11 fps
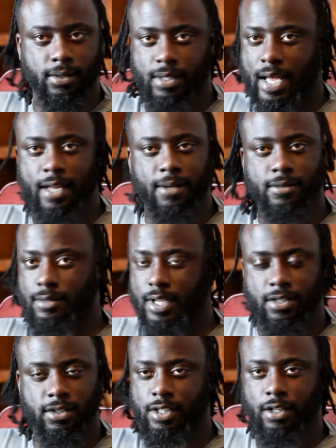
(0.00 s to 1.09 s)
not
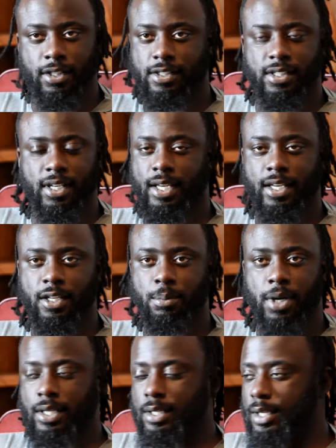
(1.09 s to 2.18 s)
necessarily seeing
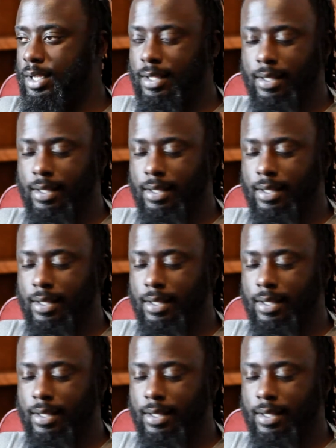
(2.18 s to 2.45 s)
anybody